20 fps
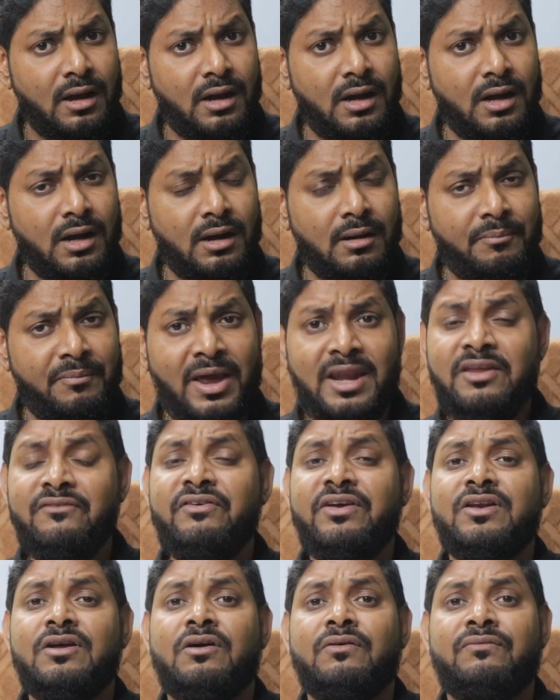
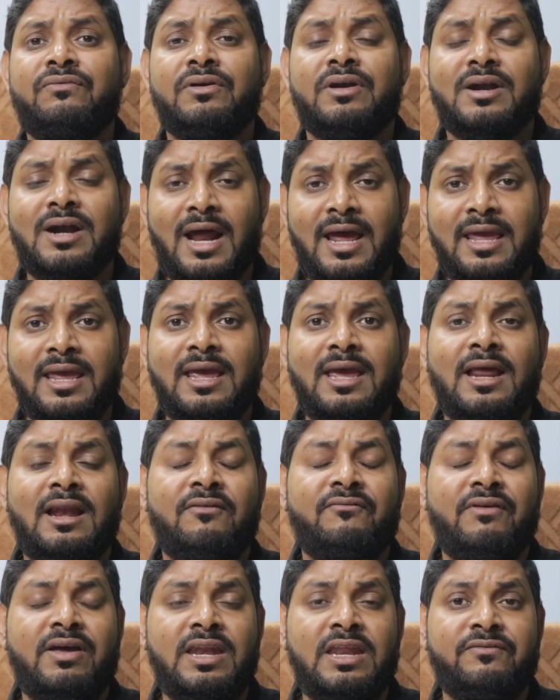benefit of a
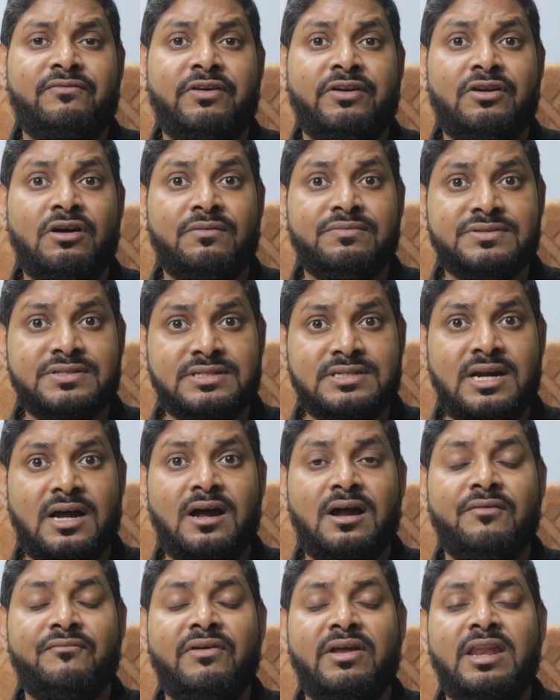triangle, benefit of
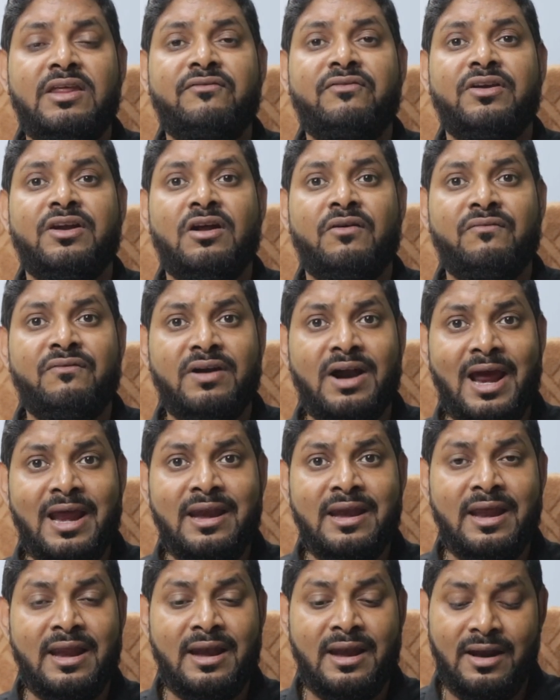star, benefit of
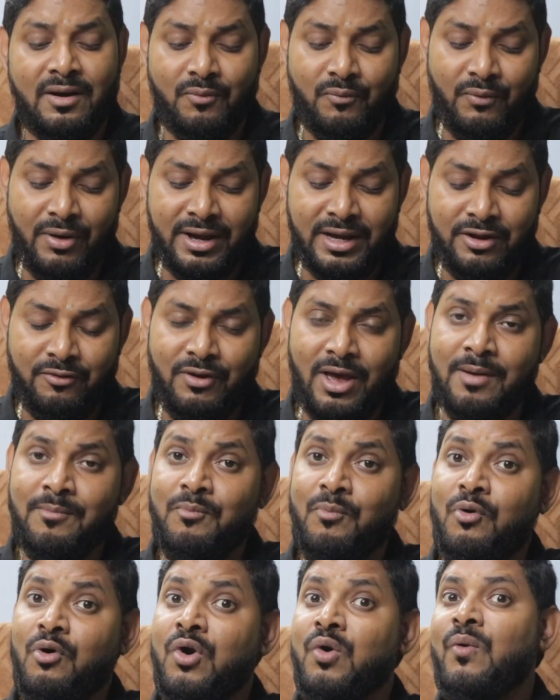trident. When you
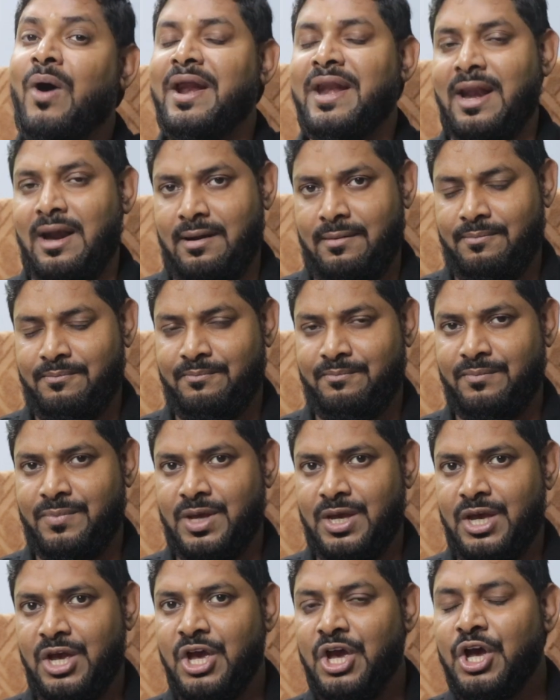have more
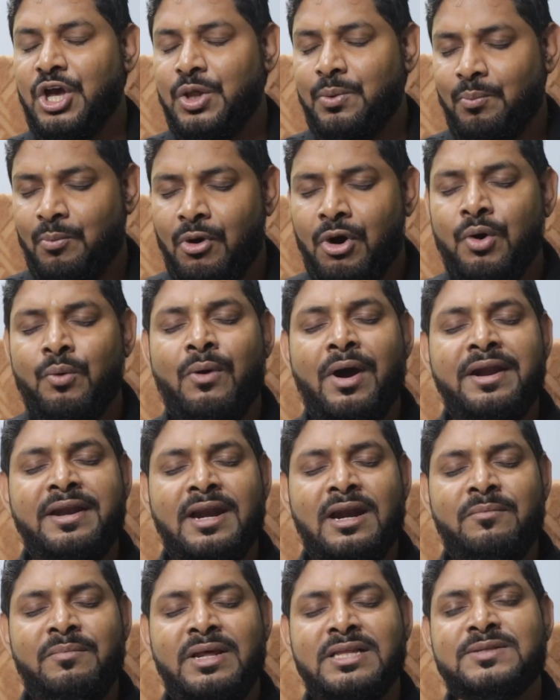
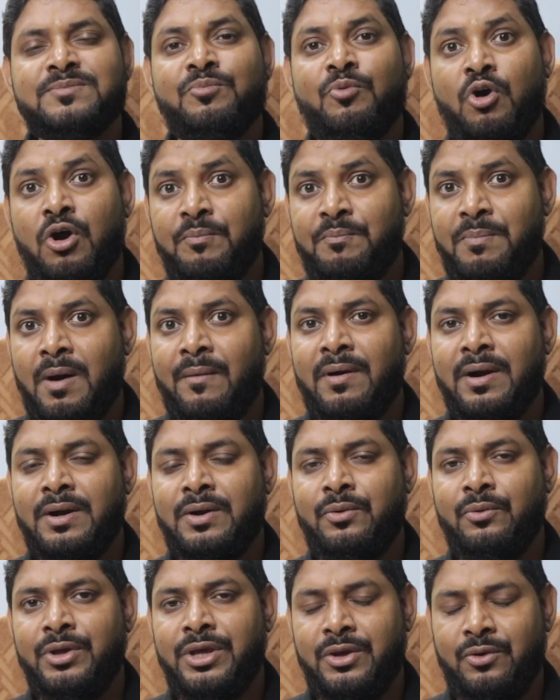wider means more power
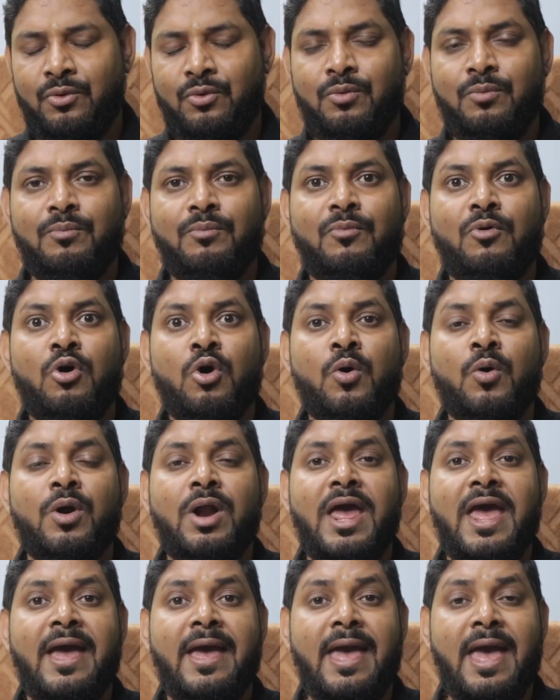to you, more
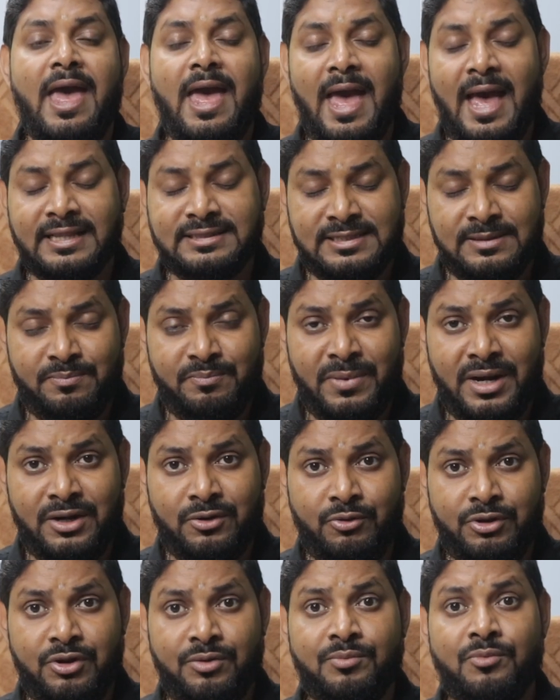
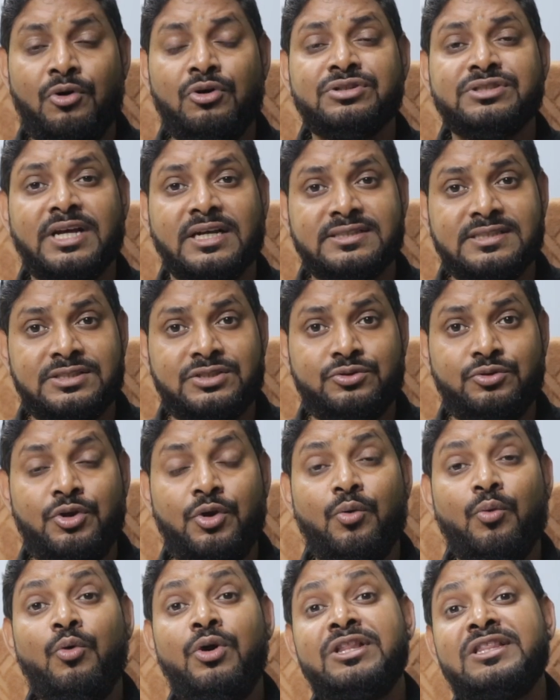achievement to you, more success to
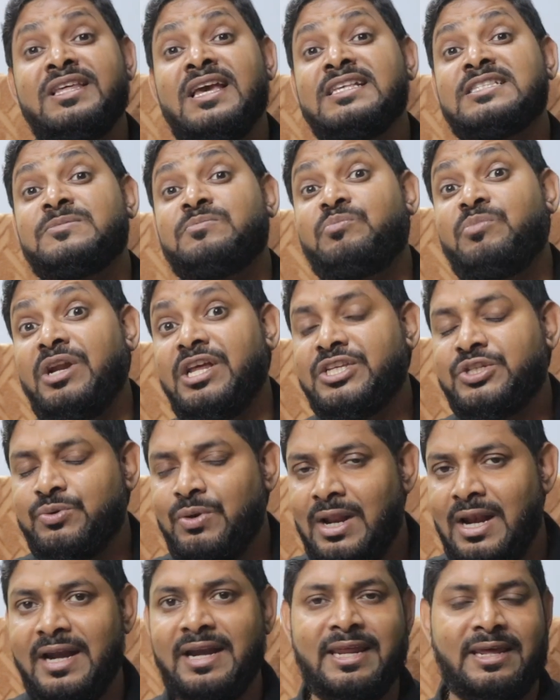you, with a
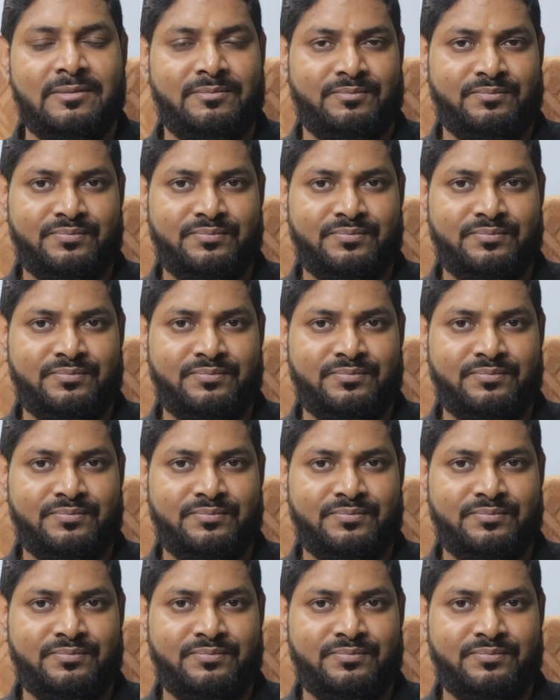spirituality,